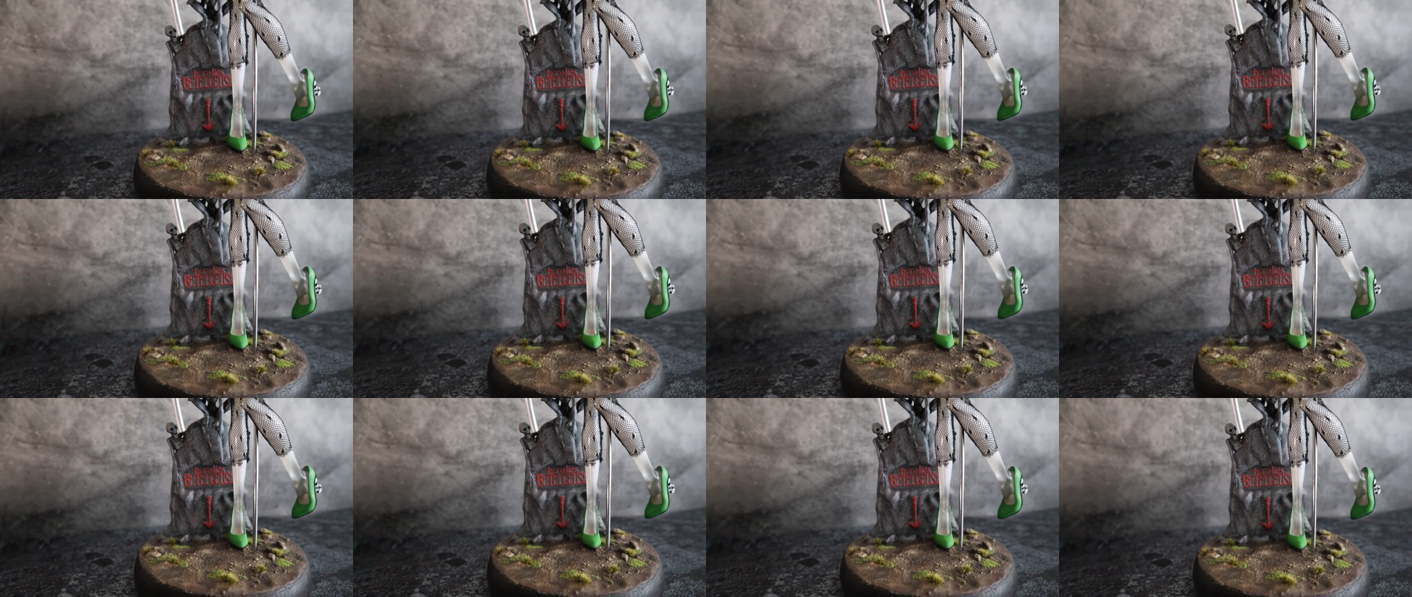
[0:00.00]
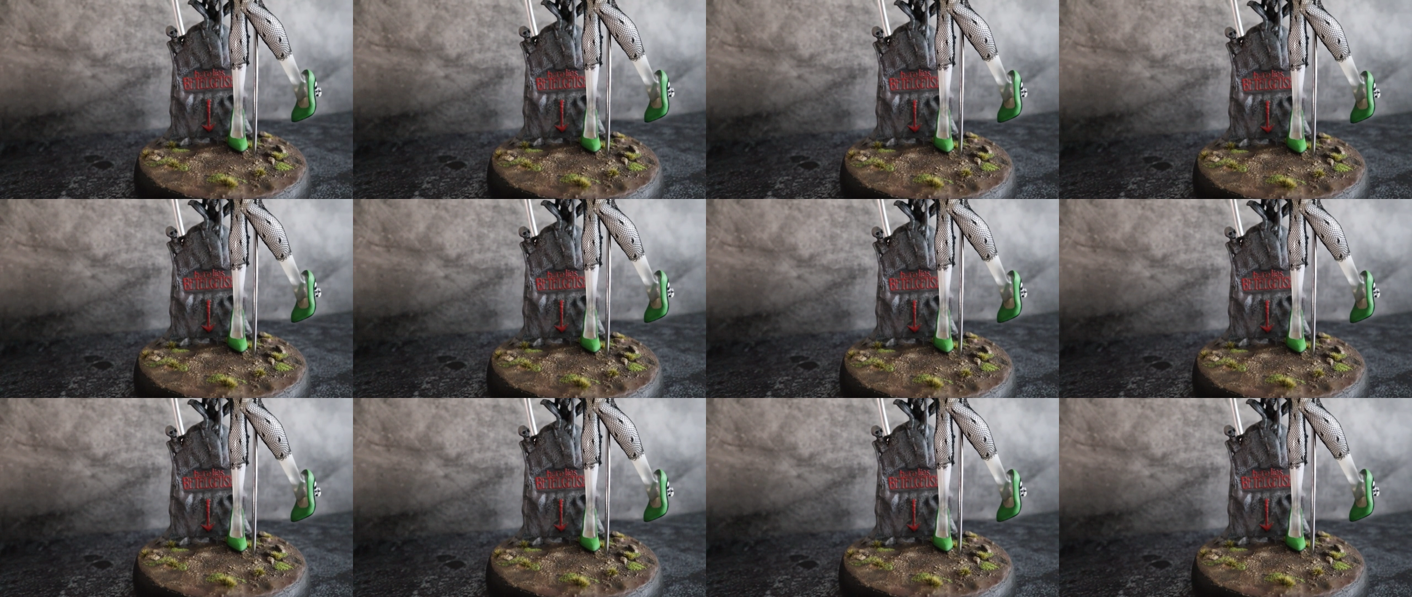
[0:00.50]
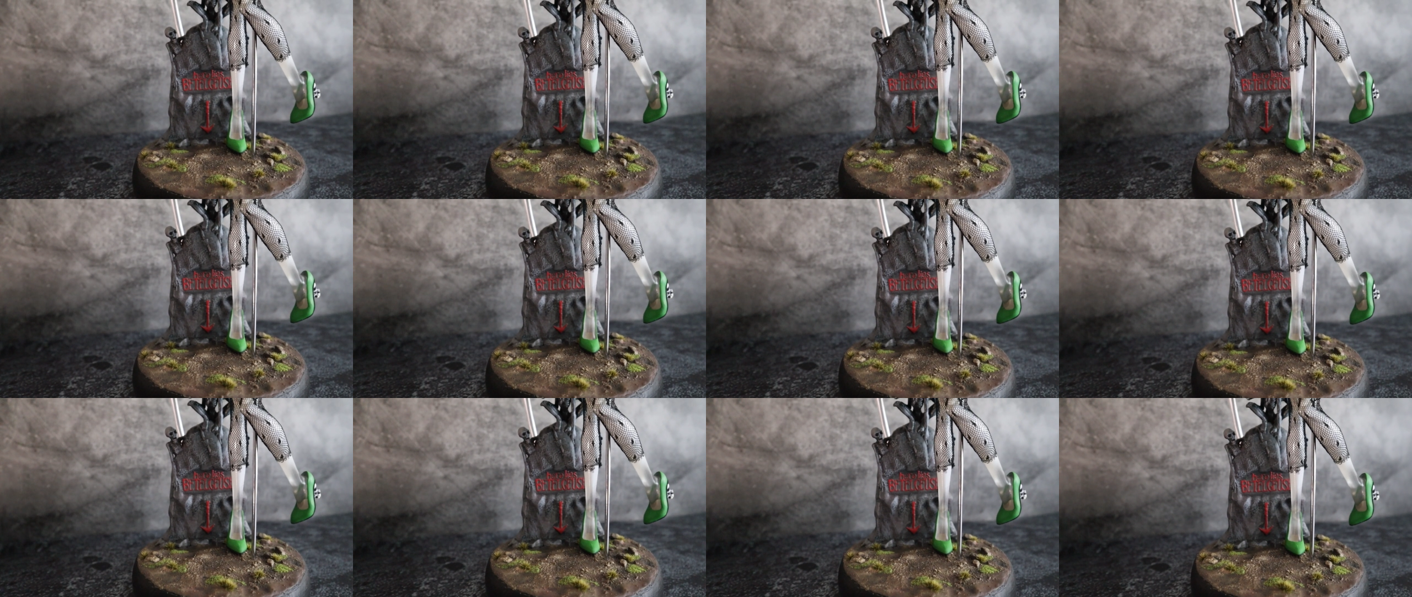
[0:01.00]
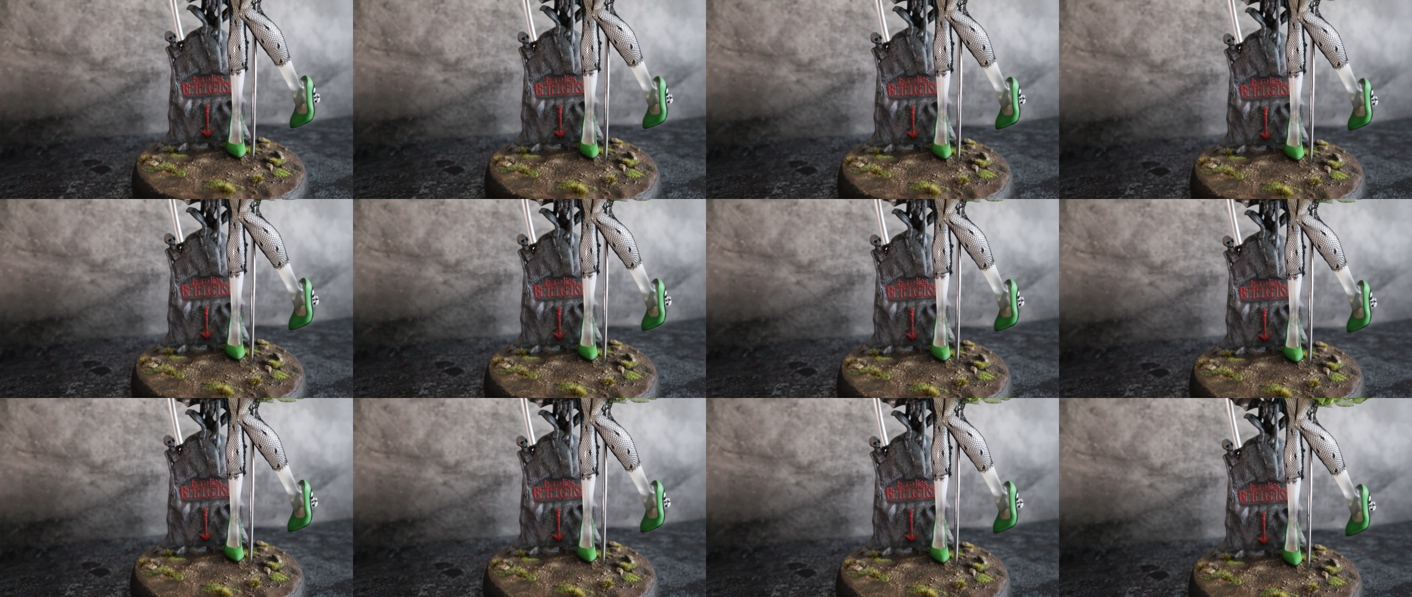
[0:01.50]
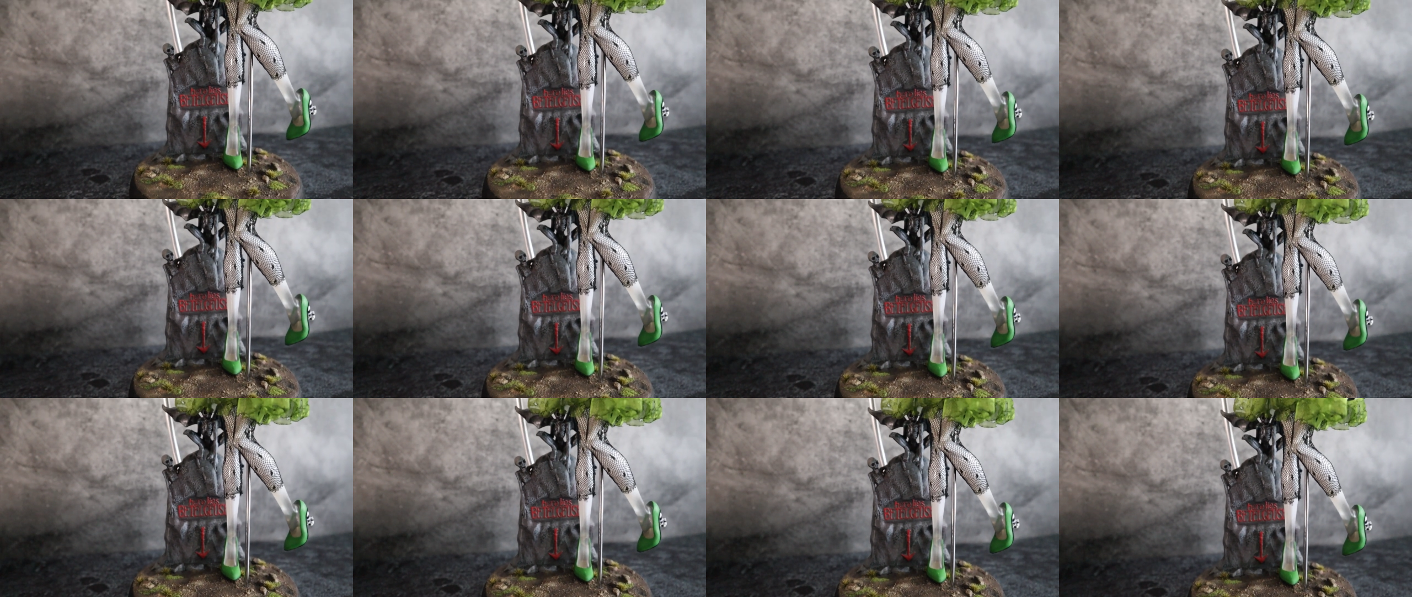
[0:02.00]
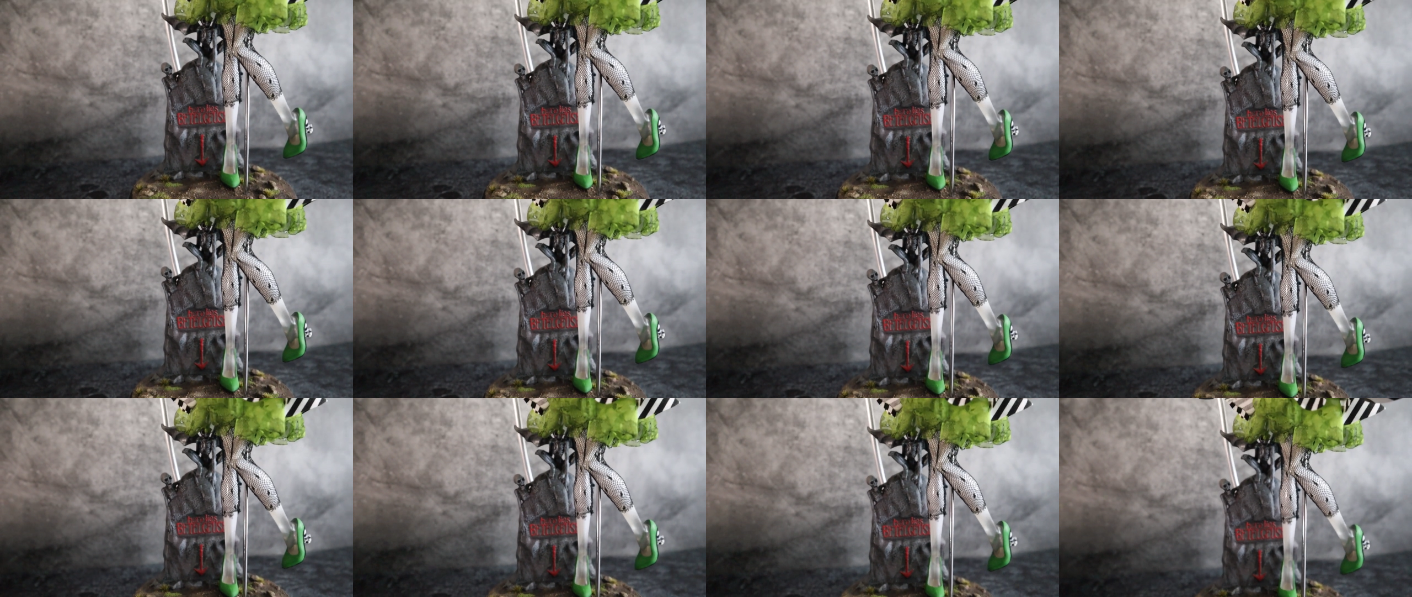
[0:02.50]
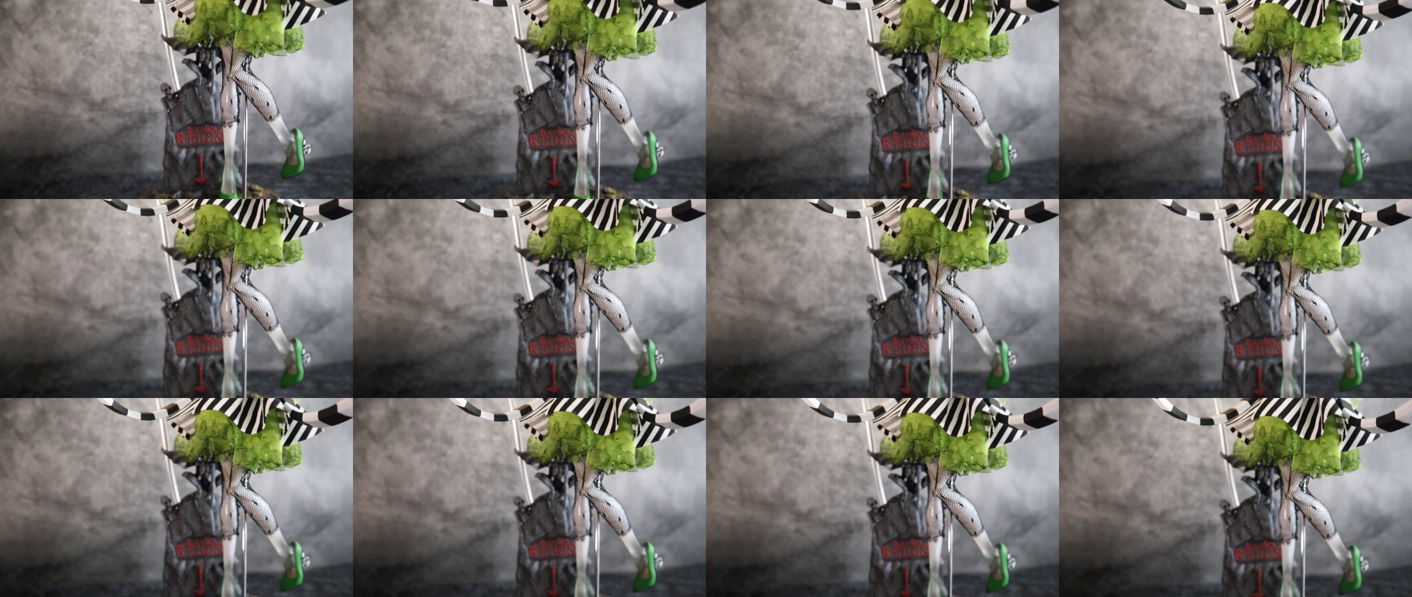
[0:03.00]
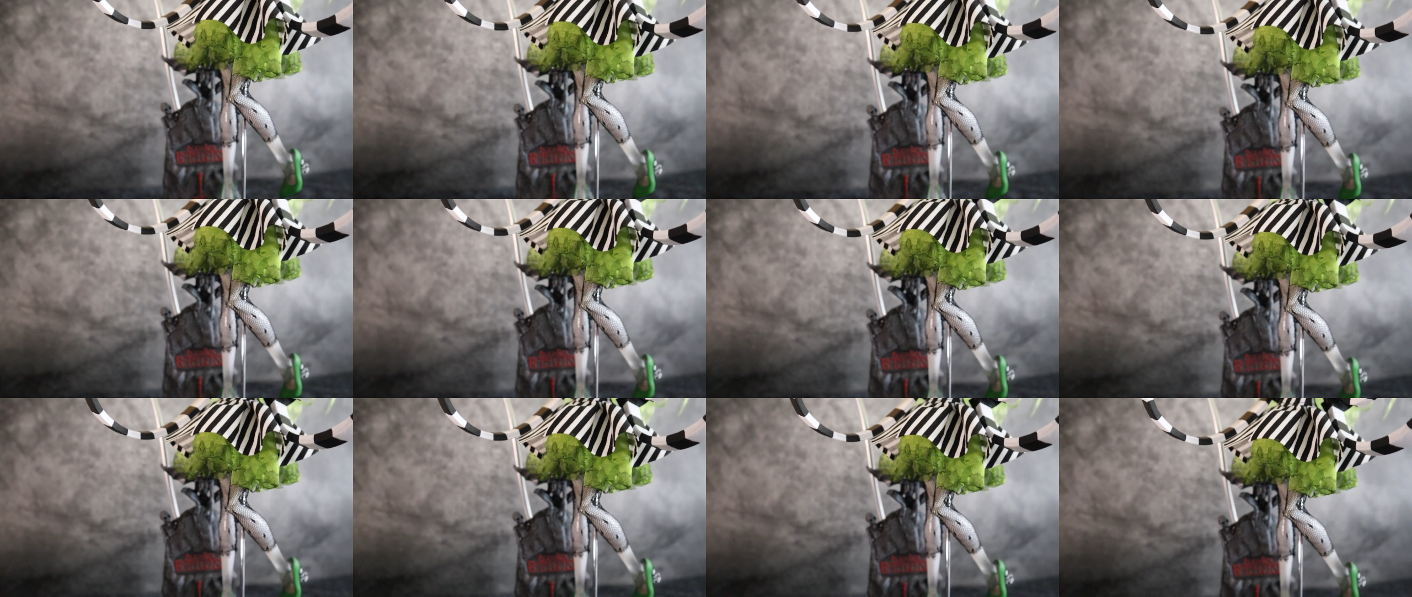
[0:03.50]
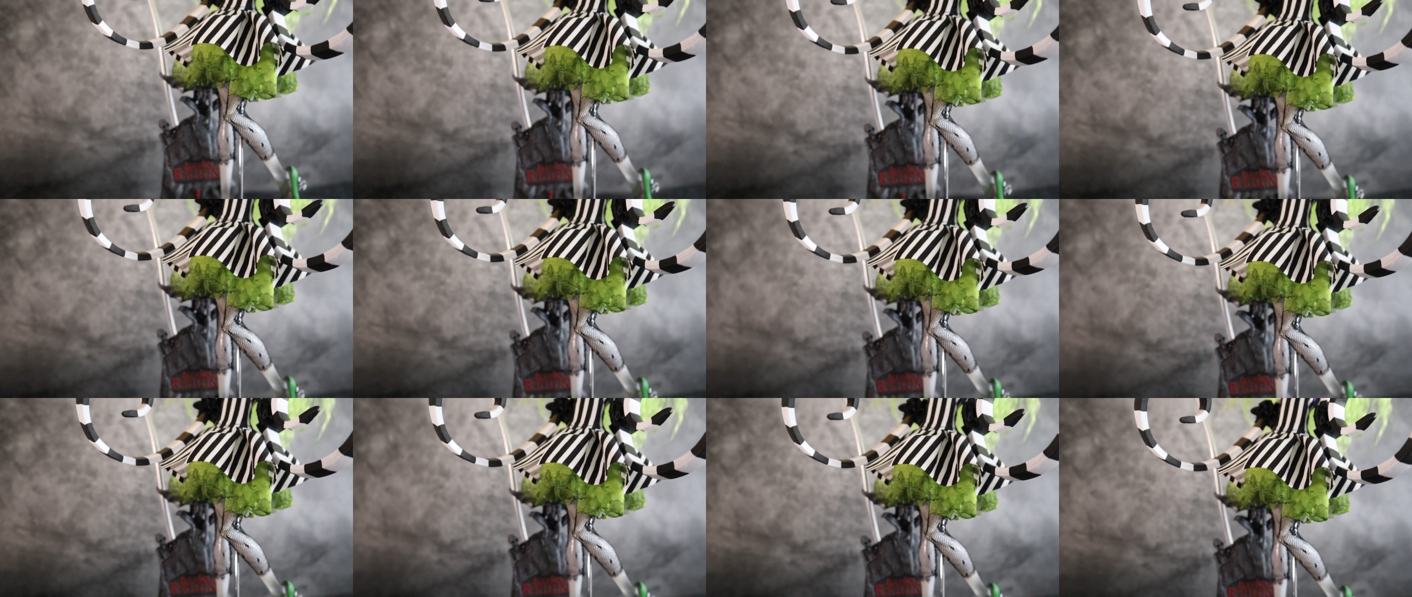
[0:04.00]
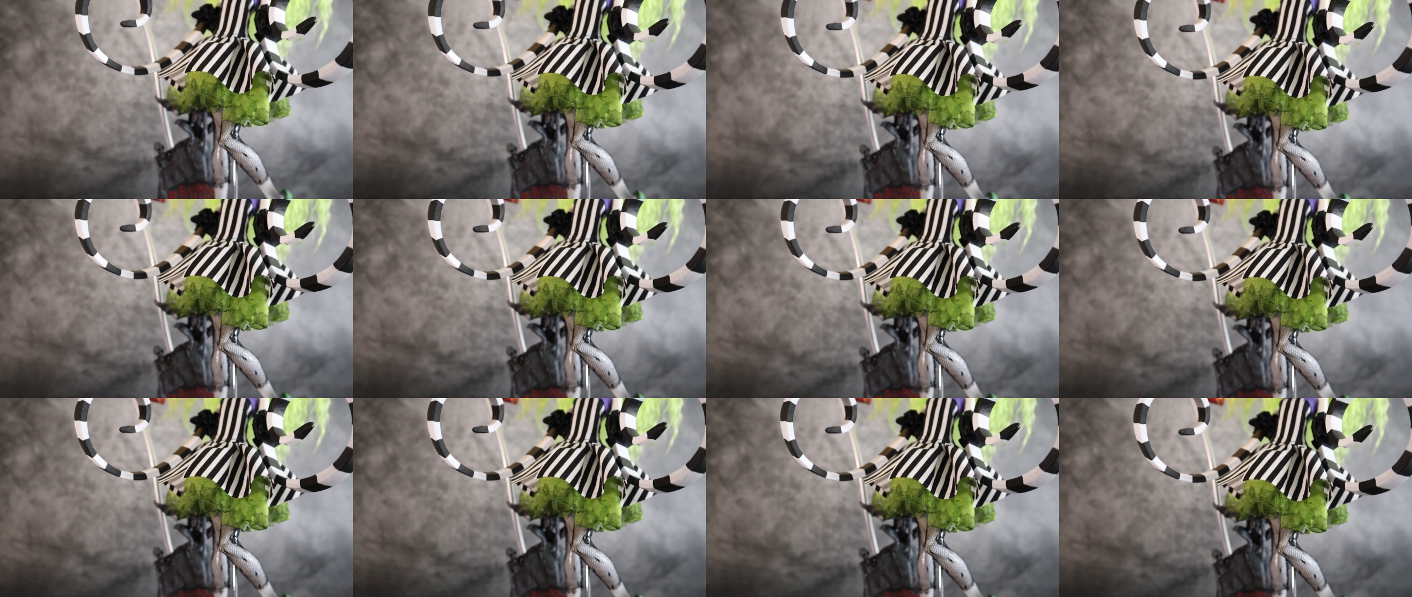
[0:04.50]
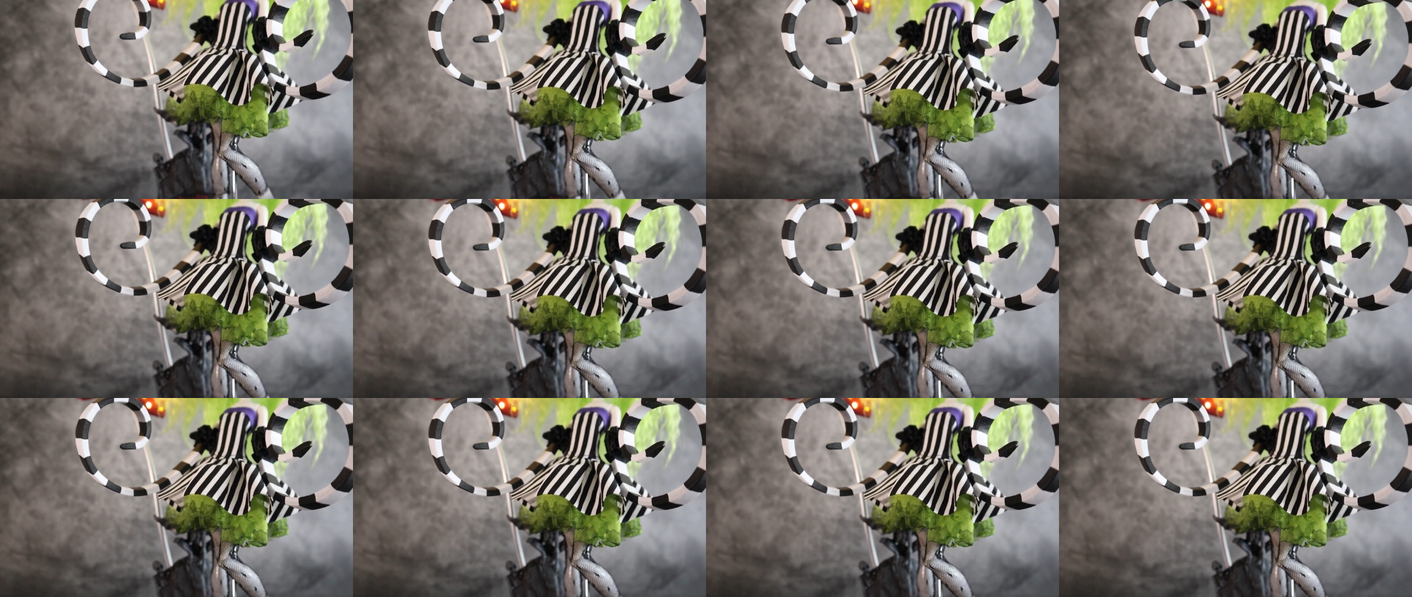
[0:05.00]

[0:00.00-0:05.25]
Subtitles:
(no speaker visible)